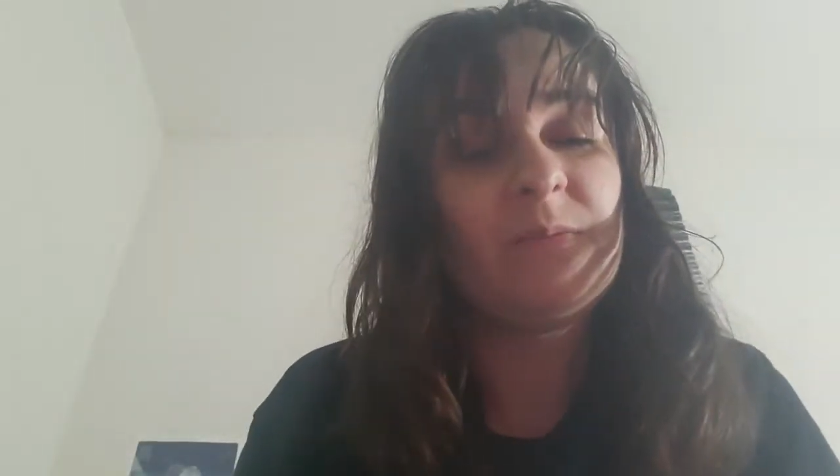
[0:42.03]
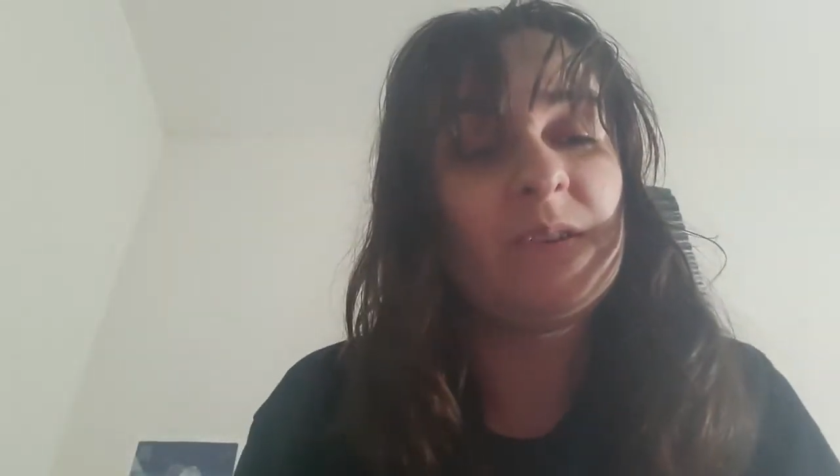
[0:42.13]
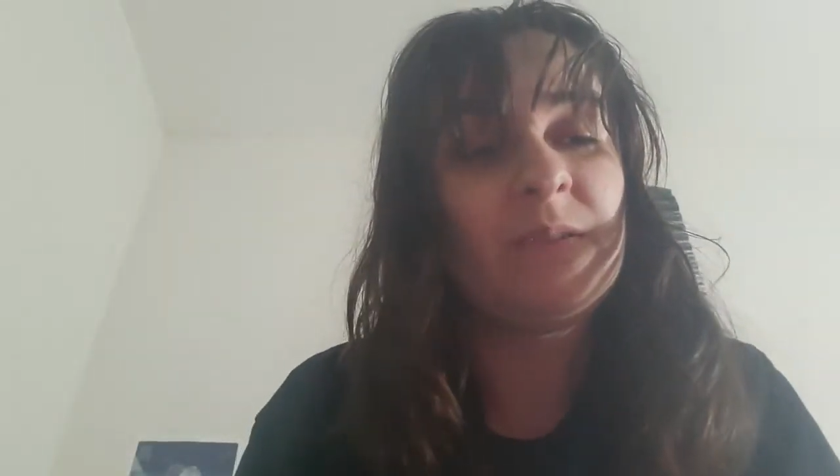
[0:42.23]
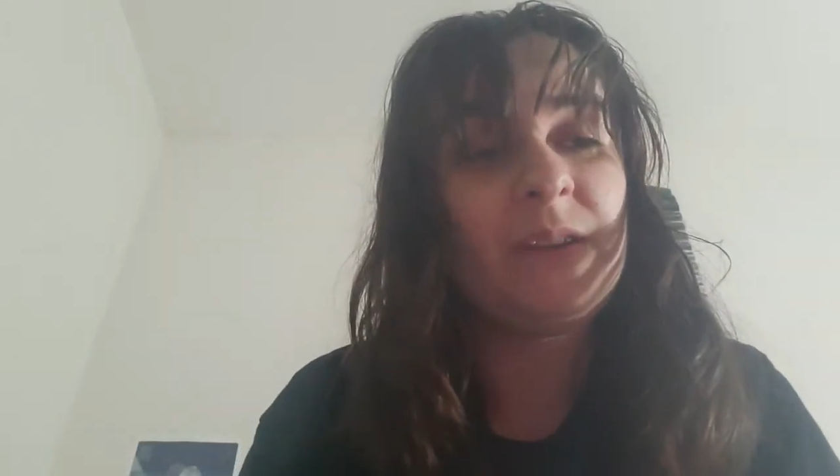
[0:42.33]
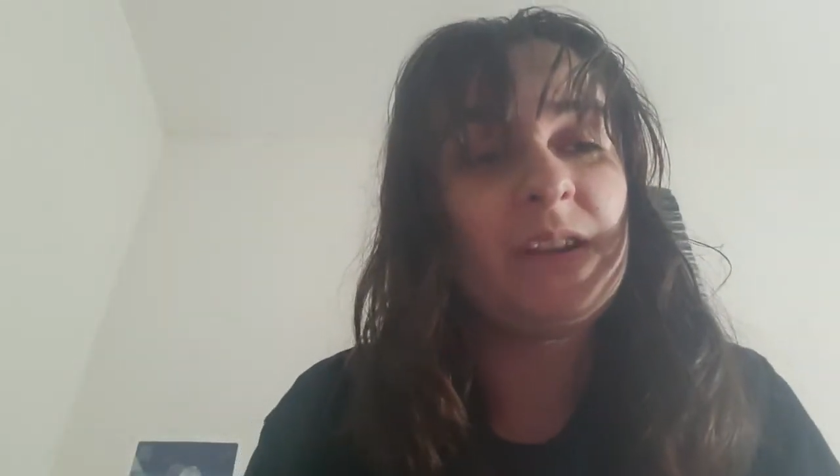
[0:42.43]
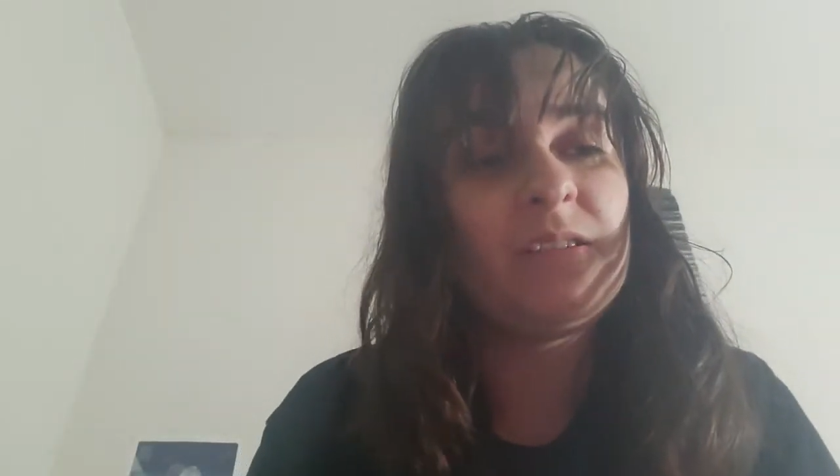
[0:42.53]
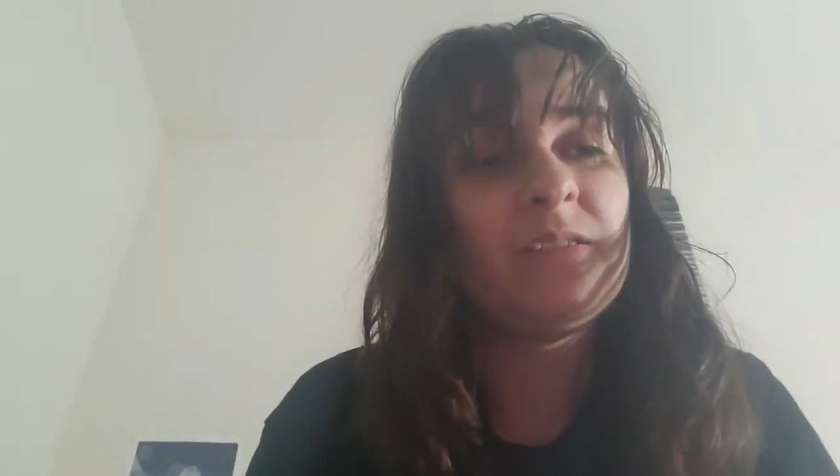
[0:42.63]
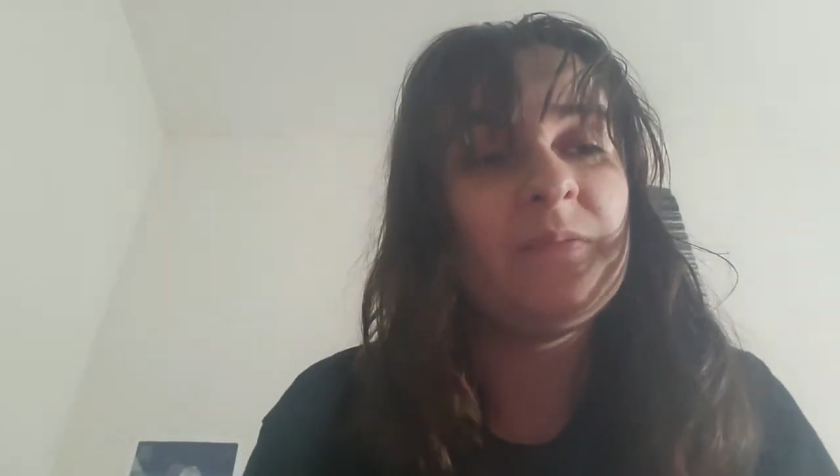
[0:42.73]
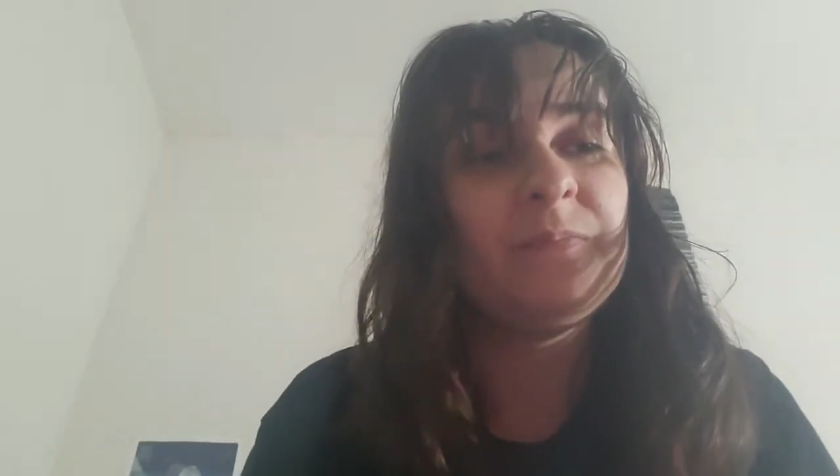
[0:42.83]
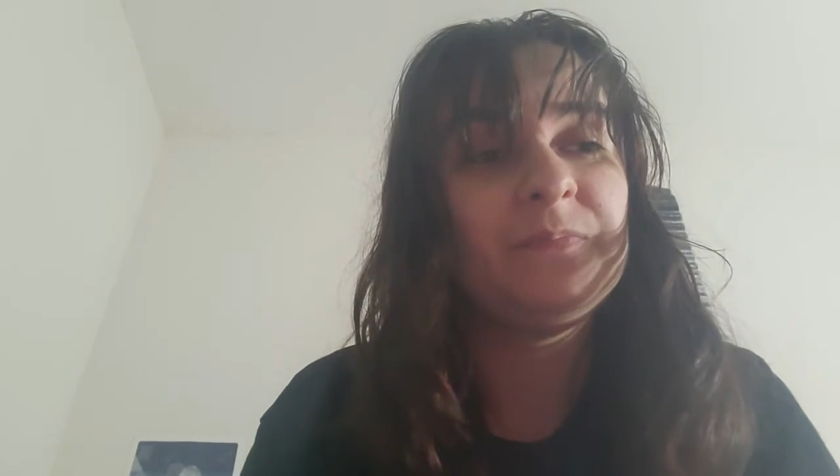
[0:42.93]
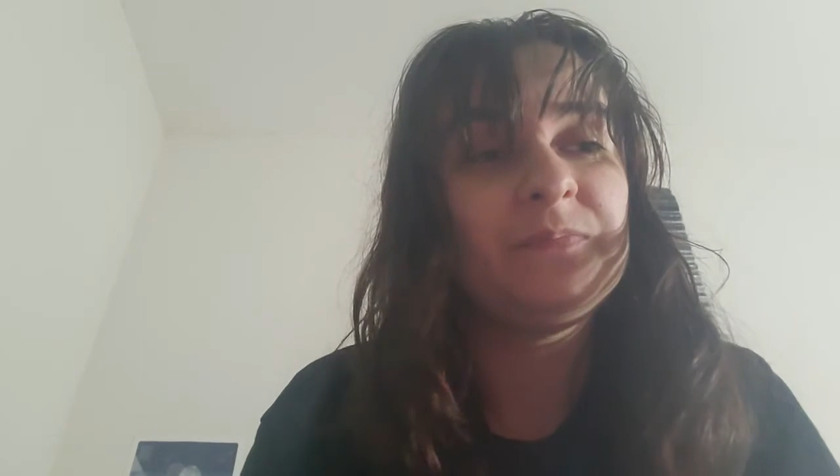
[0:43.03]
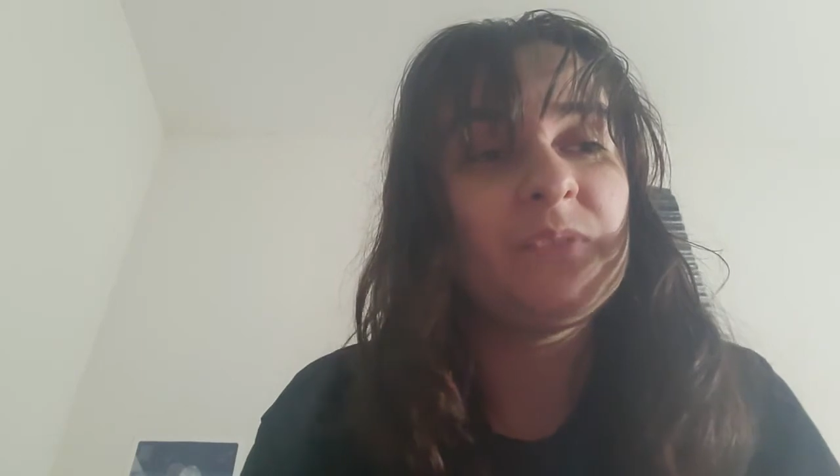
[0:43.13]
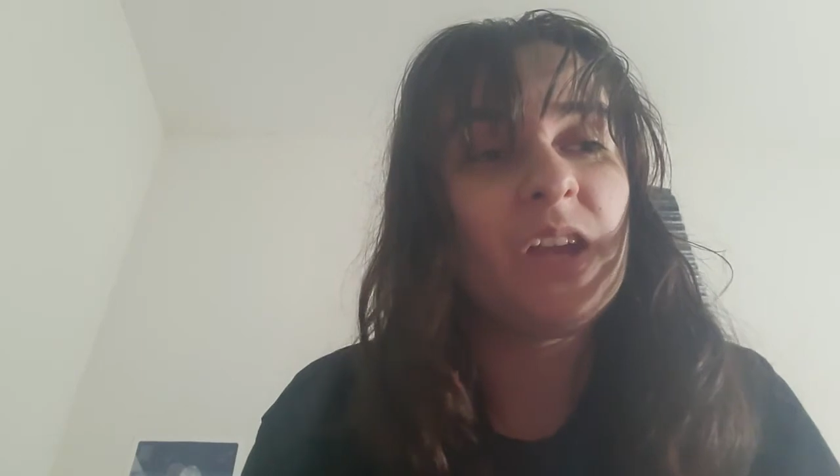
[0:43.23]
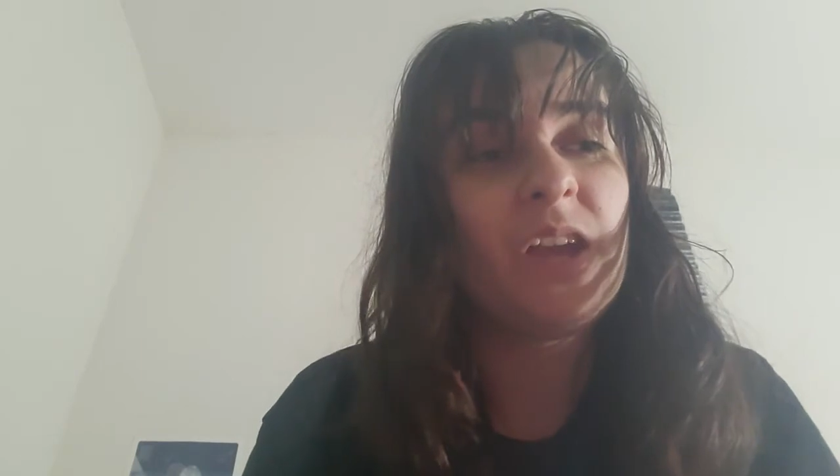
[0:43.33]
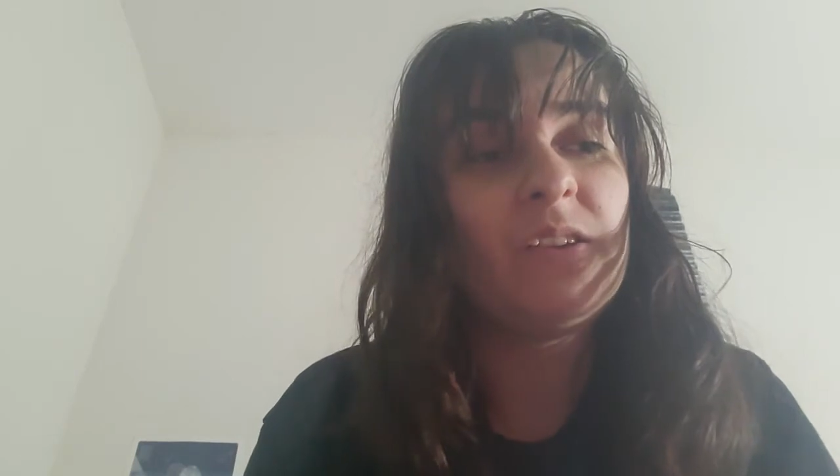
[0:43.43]
but
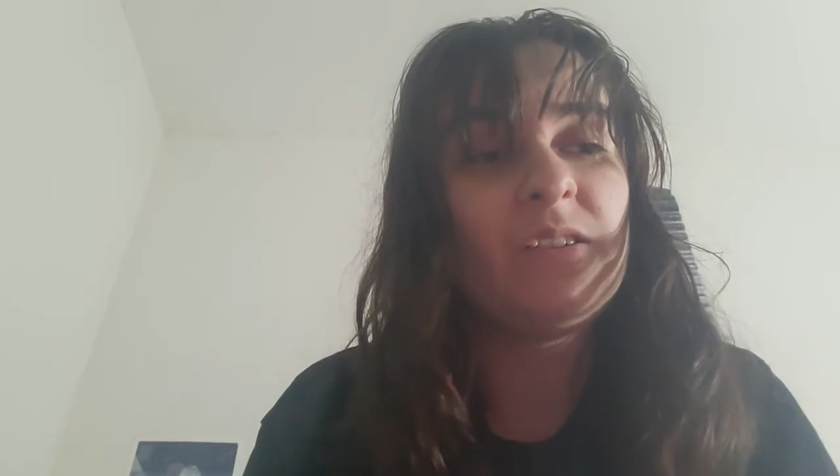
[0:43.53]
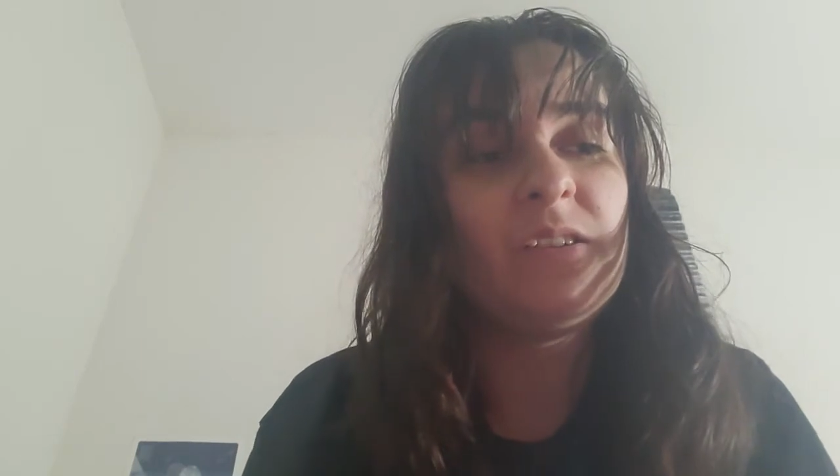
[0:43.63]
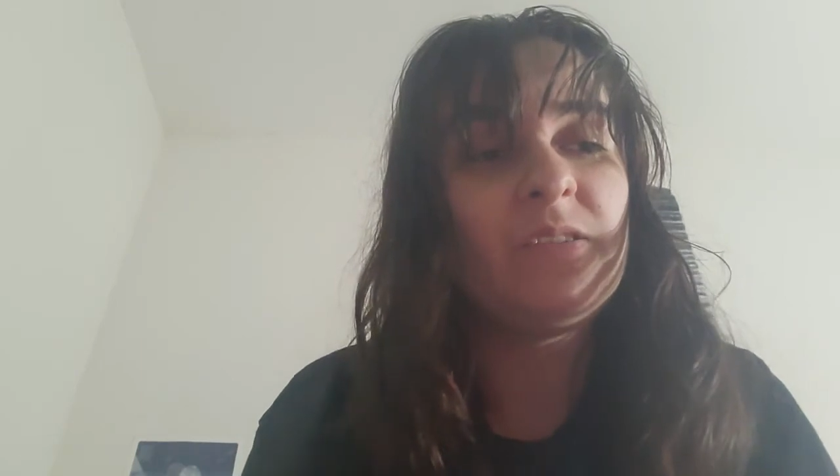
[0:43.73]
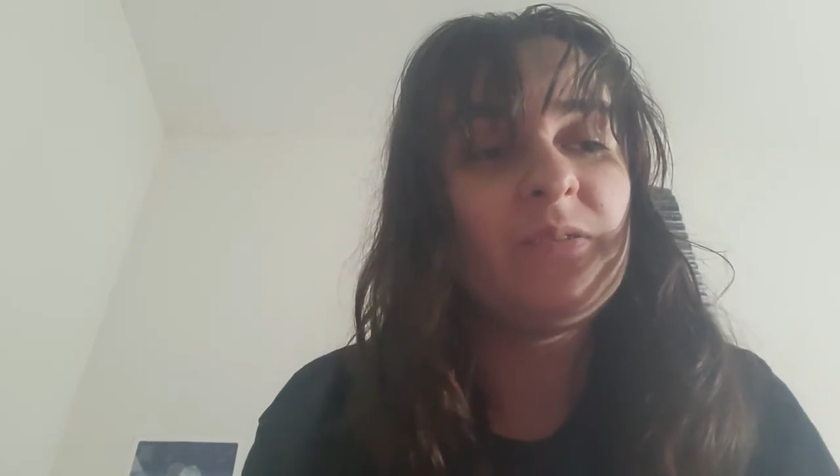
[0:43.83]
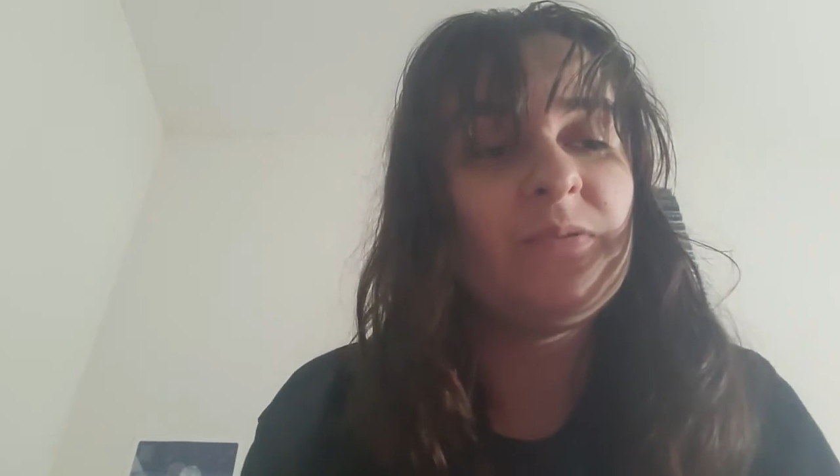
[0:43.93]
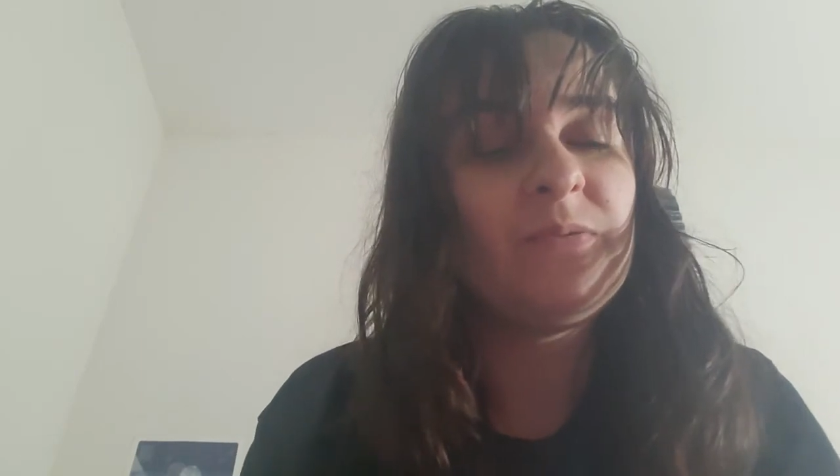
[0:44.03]
had another,